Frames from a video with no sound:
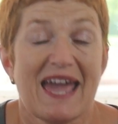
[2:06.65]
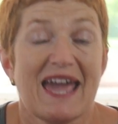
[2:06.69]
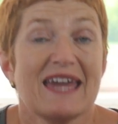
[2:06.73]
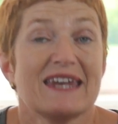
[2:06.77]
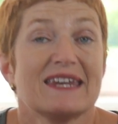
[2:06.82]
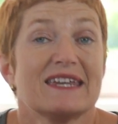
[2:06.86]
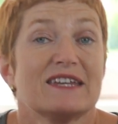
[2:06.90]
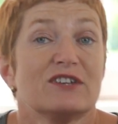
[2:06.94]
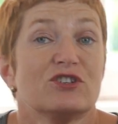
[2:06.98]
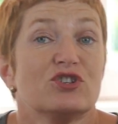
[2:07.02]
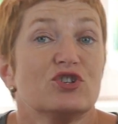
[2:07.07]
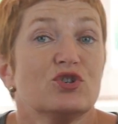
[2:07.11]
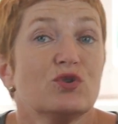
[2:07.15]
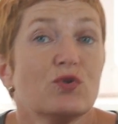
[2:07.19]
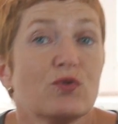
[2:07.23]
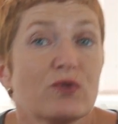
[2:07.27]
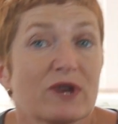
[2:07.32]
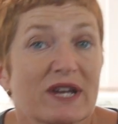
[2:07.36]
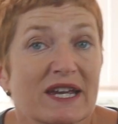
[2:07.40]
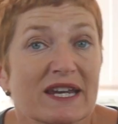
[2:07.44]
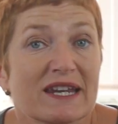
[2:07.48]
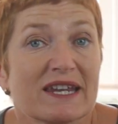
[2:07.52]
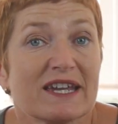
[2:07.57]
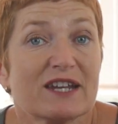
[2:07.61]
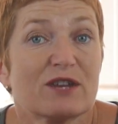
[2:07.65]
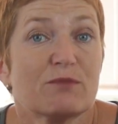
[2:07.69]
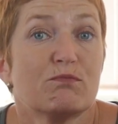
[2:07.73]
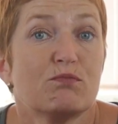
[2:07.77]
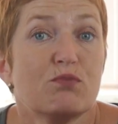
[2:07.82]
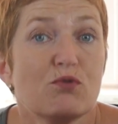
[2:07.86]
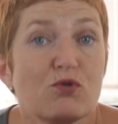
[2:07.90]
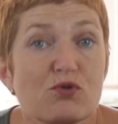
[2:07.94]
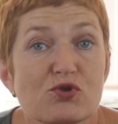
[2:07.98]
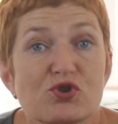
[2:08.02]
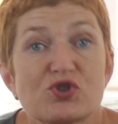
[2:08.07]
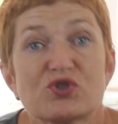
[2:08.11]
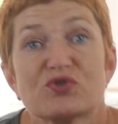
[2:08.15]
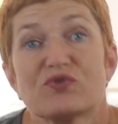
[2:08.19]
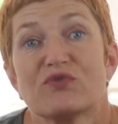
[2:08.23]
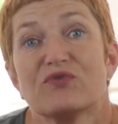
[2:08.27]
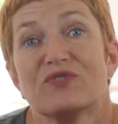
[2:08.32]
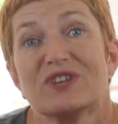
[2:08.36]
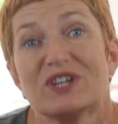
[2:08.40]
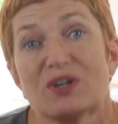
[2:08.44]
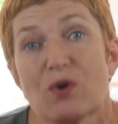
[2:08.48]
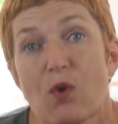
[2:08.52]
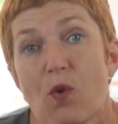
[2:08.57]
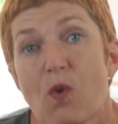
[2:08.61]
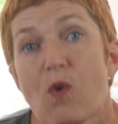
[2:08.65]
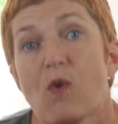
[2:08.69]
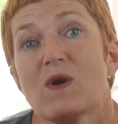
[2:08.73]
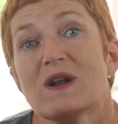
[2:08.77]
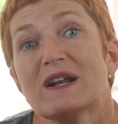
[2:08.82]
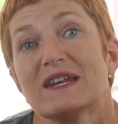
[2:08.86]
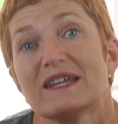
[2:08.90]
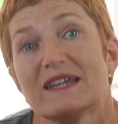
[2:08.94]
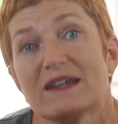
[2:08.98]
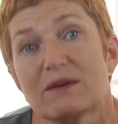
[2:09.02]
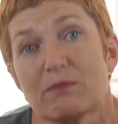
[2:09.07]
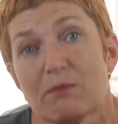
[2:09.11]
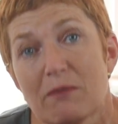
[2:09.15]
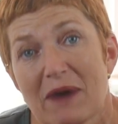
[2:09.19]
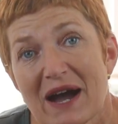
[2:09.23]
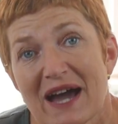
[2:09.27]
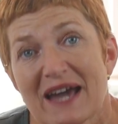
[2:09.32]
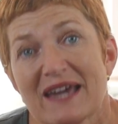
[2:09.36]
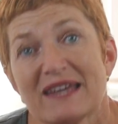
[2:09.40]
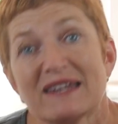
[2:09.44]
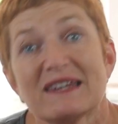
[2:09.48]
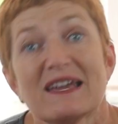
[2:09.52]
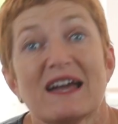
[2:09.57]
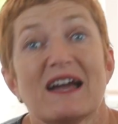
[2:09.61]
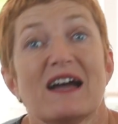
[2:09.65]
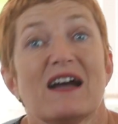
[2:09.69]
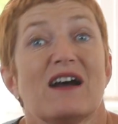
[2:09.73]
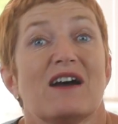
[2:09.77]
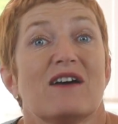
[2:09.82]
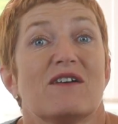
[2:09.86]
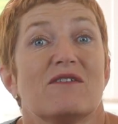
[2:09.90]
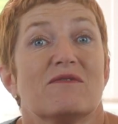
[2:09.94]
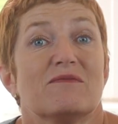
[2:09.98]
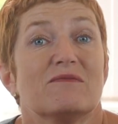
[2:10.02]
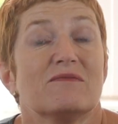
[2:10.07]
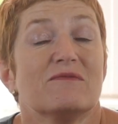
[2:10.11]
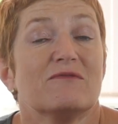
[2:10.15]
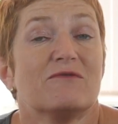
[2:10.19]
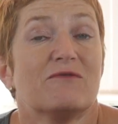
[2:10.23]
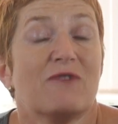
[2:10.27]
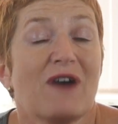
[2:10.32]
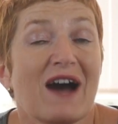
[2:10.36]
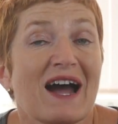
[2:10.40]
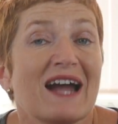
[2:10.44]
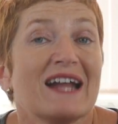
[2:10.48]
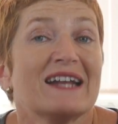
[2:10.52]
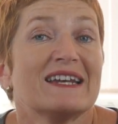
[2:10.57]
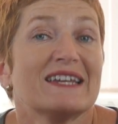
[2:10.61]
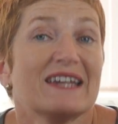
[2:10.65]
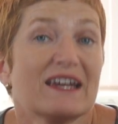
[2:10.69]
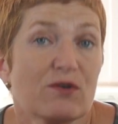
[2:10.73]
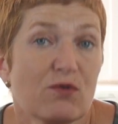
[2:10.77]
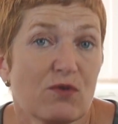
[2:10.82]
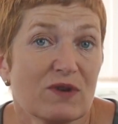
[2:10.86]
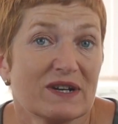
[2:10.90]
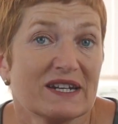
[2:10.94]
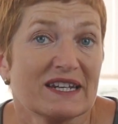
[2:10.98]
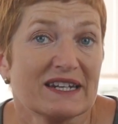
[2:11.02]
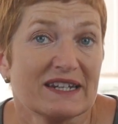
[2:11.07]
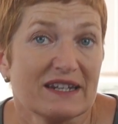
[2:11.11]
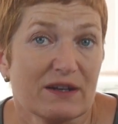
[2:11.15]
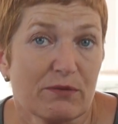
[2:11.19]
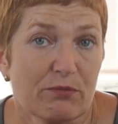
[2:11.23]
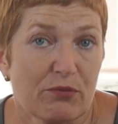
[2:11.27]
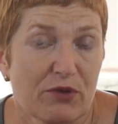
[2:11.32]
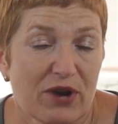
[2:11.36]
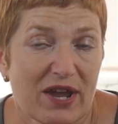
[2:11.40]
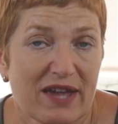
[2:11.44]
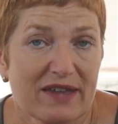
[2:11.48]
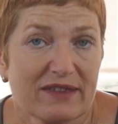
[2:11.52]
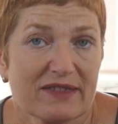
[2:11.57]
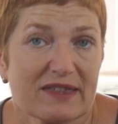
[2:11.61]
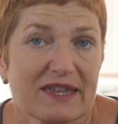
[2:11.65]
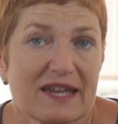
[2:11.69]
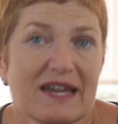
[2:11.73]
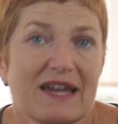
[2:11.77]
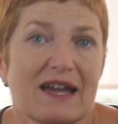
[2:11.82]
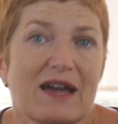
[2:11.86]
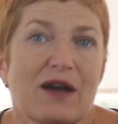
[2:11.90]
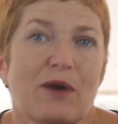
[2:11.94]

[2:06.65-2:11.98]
And then during that push with all their might while they are holding their breath.